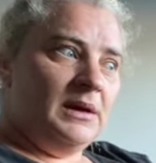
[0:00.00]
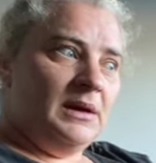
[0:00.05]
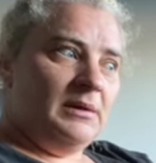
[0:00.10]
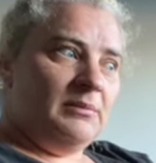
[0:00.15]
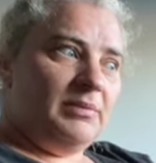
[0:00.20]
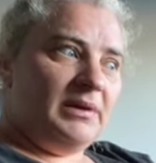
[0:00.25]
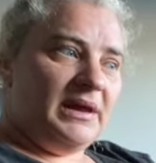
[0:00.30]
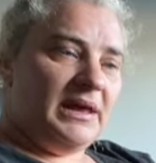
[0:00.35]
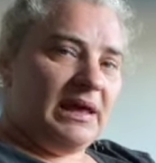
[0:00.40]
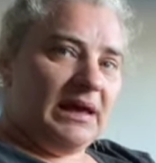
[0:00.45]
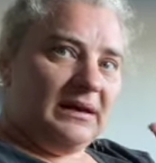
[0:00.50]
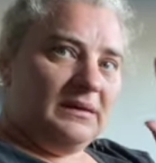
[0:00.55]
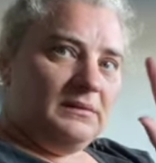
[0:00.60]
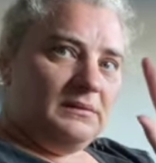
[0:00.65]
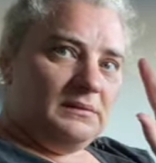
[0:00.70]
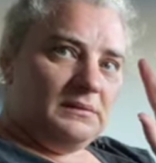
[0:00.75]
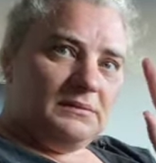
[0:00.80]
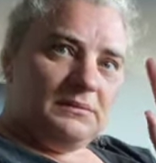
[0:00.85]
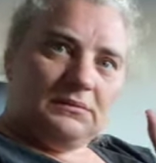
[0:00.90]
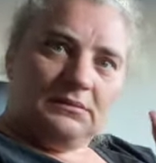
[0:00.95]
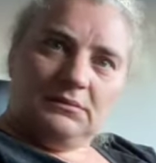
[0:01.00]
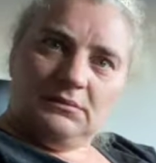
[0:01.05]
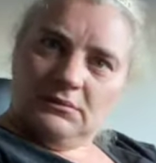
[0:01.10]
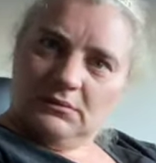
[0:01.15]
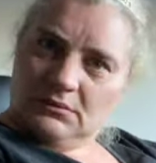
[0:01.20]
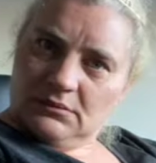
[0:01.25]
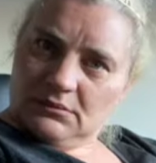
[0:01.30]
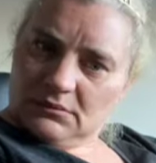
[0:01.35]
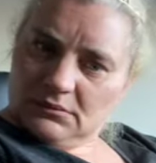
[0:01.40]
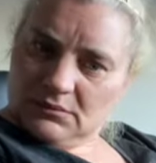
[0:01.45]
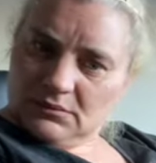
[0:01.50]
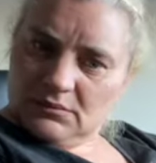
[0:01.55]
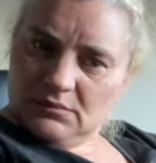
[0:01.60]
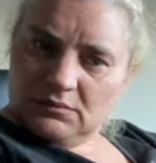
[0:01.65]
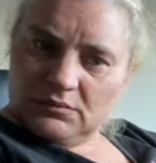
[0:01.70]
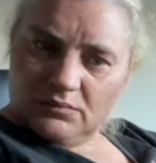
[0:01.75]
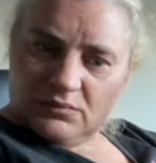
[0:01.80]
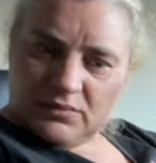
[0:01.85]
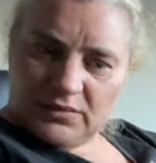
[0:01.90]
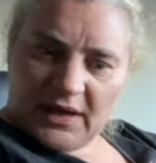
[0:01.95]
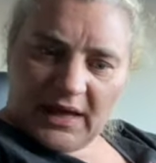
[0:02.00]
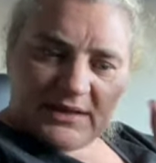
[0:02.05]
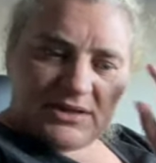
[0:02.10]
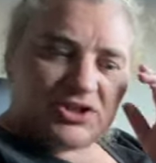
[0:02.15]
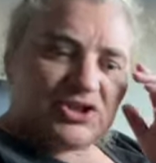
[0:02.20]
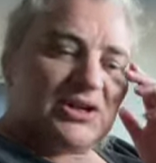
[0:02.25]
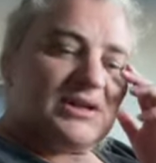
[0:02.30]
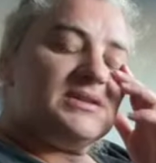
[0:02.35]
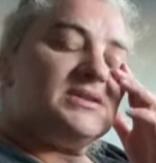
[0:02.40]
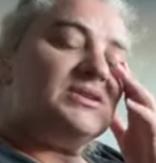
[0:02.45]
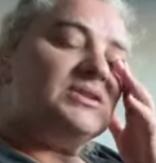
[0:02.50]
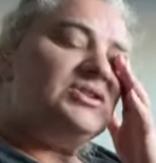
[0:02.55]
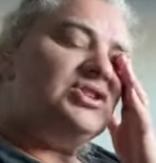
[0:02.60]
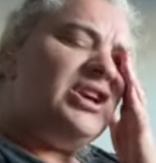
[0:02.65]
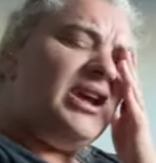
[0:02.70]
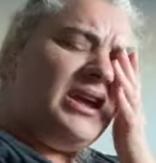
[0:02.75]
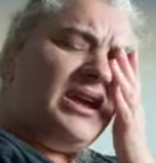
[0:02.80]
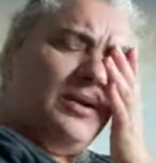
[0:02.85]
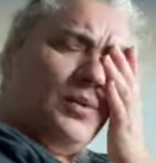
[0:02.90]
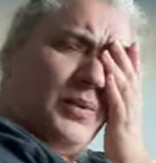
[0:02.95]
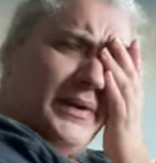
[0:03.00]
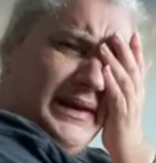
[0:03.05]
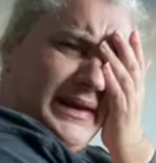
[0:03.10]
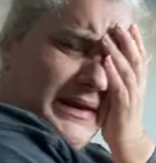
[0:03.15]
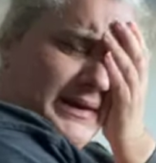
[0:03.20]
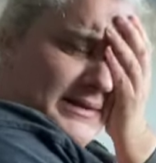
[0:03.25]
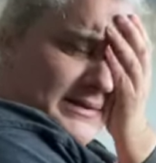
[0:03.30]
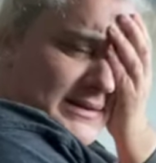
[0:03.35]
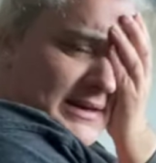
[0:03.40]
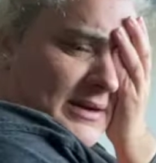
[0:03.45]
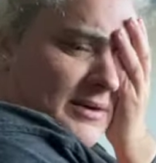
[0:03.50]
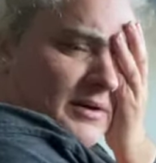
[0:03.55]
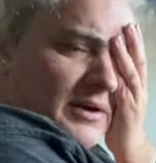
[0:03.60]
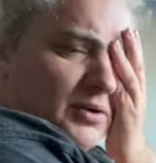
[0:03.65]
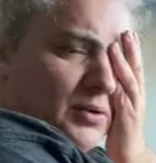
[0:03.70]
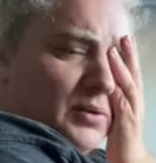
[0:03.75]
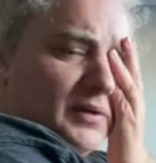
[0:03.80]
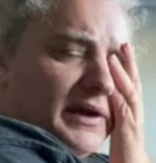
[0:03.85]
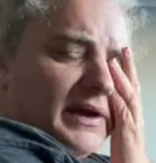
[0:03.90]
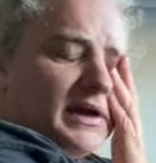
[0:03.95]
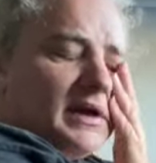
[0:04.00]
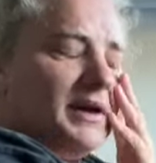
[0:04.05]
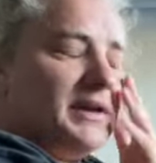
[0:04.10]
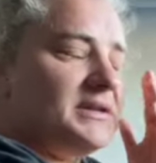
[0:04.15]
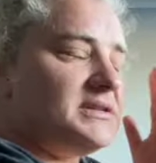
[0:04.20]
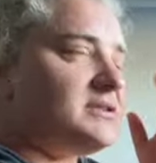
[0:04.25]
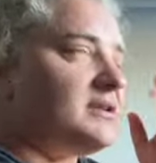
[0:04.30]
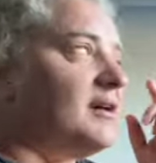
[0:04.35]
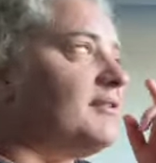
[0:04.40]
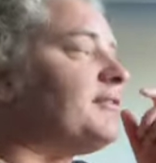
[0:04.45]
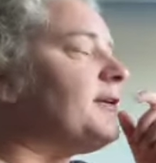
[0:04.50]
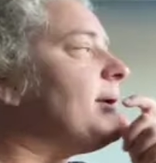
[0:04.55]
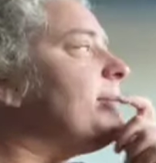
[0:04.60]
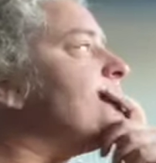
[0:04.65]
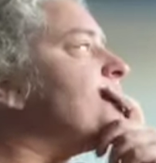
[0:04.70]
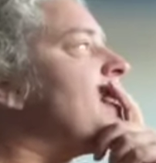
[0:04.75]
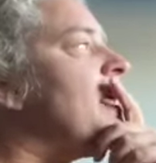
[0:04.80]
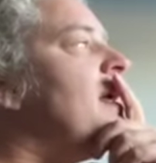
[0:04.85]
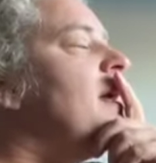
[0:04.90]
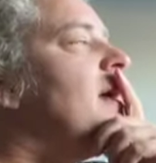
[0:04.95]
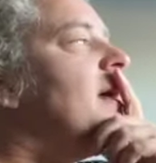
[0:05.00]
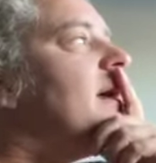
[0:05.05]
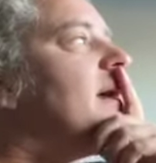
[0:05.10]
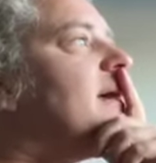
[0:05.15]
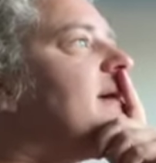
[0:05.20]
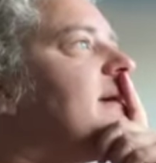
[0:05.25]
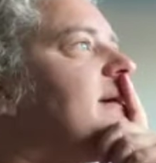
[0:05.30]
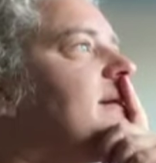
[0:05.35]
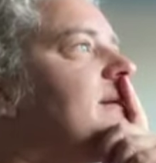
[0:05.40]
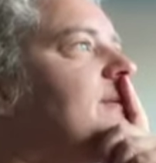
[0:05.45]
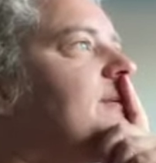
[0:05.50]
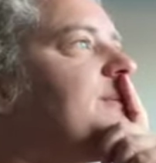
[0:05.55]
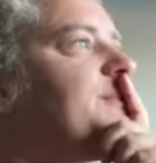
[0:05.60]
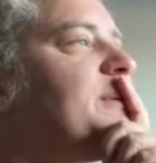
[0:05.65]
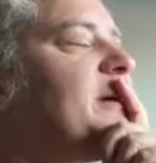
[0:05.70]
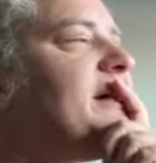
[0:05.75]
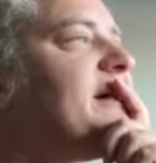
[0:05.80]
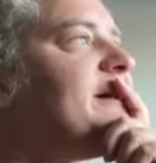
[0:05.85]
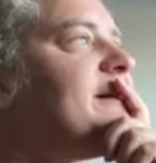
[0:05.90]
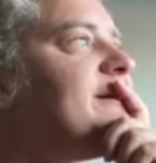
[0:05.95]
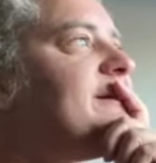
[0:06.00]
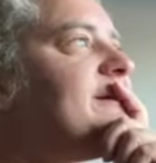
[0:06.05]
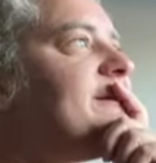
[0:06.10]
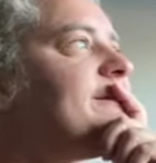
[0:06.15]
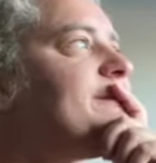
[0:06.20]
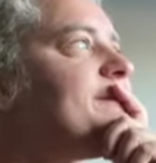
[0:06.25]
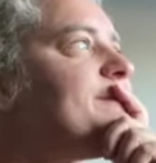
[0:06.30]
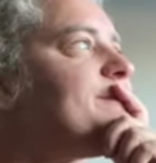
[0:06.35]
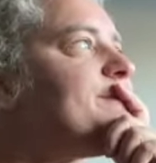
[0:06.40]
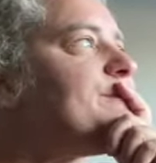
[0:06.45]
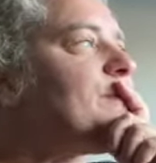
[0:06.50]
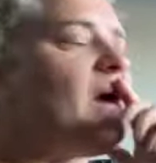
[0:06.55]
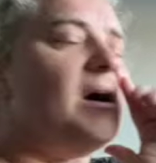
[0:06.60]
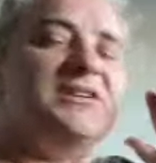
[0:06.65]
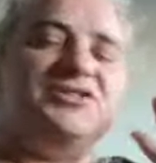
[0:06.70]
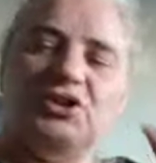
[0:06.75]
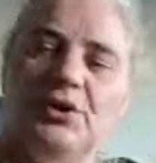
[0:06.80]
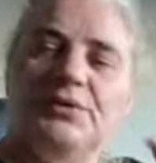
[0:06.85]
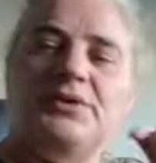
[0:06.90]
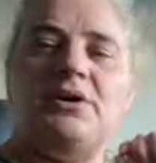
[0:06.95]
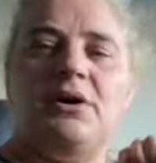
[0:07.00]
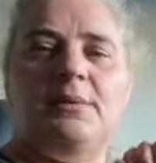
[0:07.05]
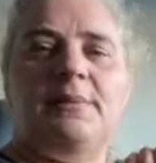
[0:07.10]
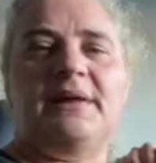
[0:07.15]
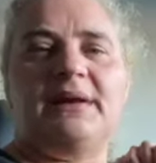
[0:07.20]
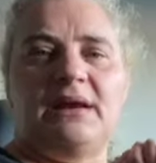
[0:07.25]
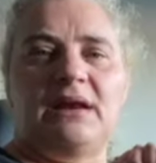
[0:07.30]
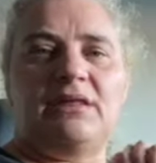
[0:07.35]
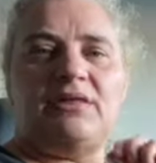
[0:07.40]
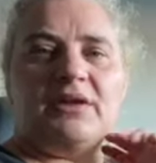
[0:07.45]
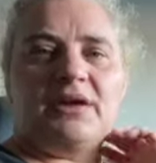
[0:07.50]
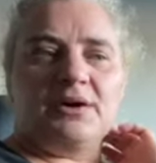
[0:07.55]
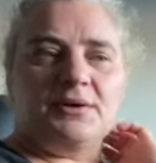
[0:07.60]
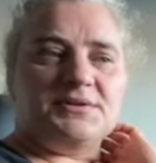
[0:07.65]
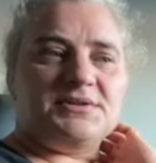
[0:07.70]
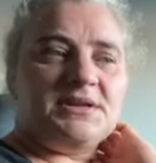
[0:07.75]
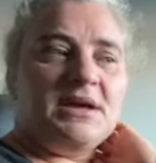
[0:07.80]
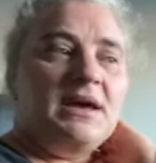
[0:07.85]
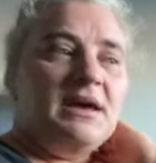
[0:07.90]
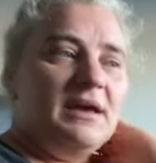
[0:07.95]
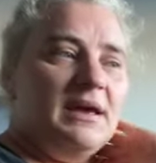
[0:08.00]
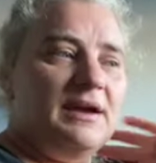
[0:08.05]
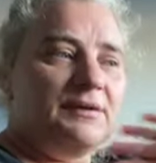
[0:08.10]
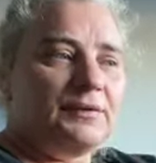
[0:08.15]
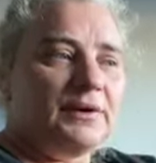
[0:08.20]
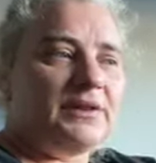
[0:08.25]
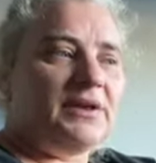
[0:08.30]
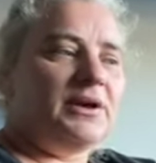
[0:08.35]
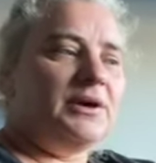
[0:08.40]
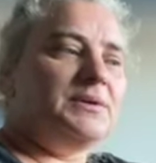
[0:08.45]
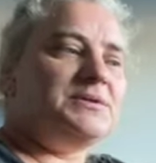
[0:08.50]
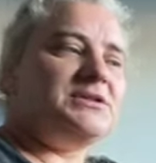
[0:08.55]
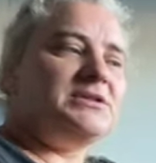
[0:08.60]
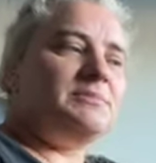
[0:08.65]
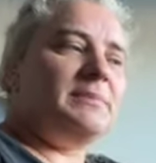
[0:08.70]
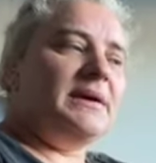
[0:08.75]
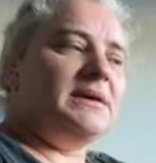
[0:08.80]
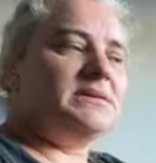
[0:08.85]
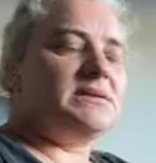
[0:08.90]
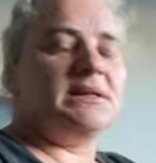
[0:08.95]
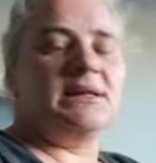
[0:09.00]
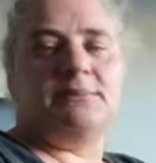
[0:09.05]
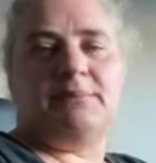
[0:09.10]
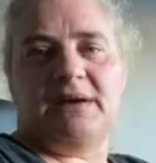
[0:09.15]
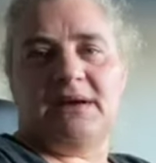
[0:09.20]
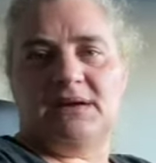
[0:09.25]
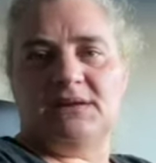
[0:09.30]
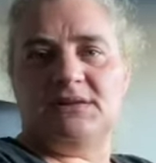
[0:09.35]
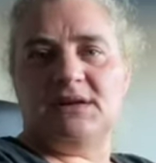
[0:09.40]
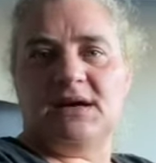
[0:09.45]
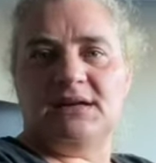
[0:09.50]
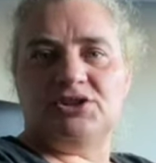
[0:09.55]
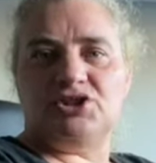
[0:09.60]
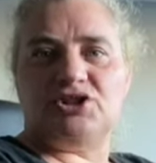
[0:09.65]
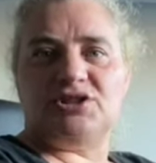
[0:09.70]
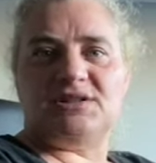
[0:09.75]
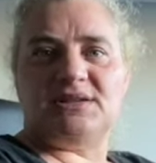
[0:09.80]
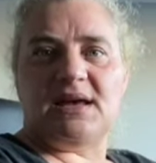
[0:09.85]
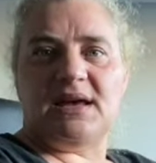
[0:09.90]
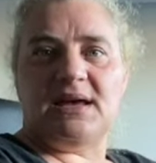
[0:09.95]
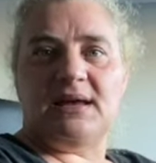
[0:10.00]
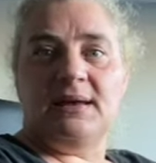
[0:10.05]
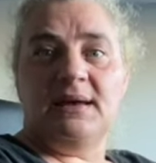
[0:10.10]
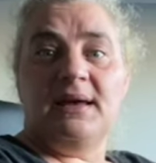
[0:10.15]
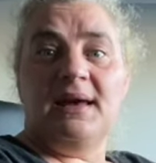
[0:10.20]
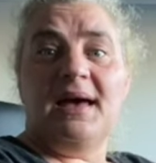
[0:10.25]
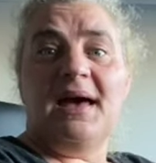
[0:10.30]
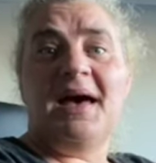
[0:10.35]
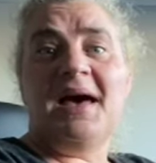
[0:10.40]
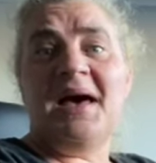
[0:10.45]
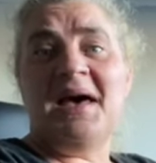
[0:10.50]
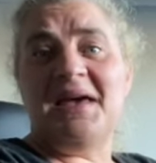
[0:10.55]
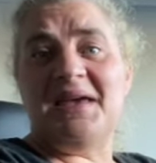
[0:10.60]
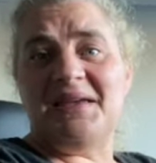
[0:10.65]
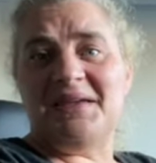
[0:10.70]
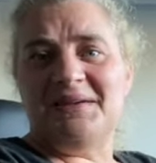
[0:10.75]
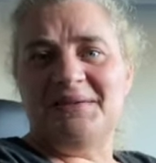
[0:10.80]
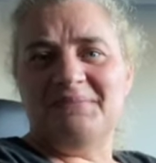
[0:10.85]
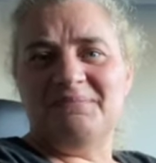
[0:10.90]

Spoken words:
But again, that's just check your weekends out and all that kind of stuff. I don't know about anything else. Everything else has basically been in touch to say, hey,